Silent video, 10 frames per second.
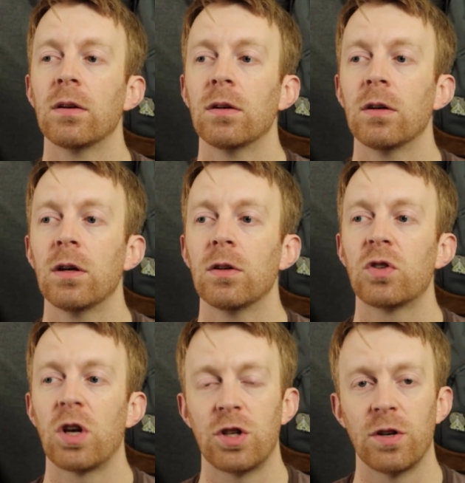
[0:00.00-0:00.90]

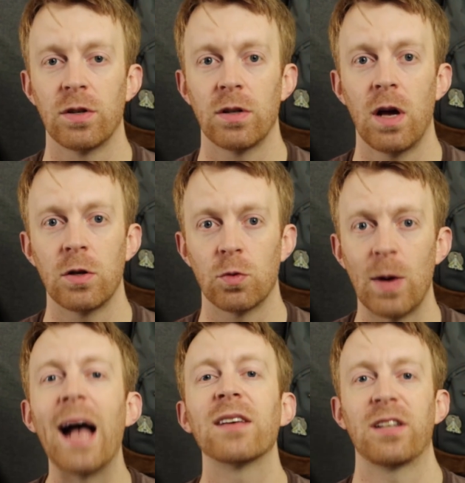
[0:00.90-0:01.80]
such a
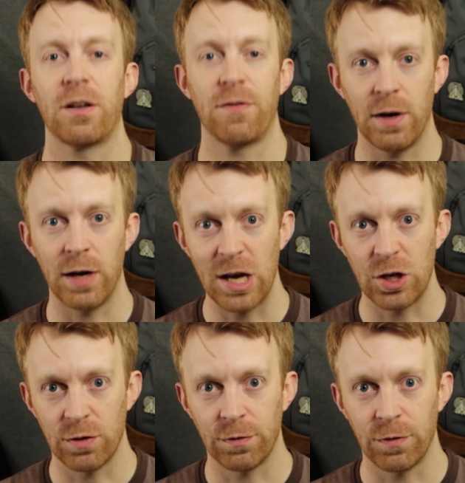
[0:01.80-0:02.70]
drastic variation
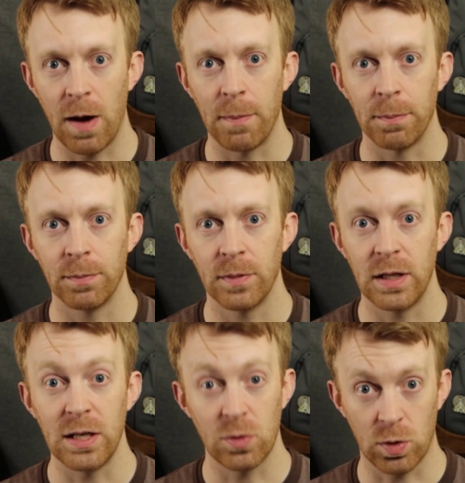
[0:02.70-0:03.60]
from the
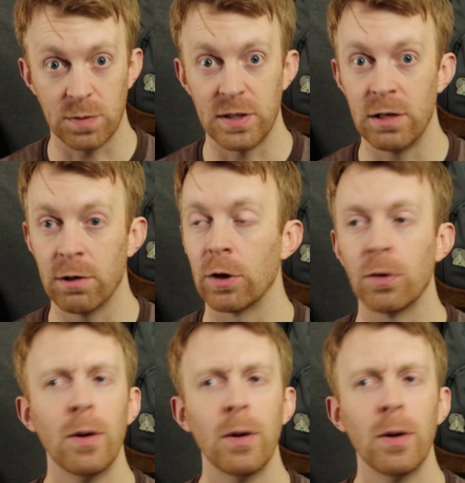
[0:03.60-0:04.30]
source material,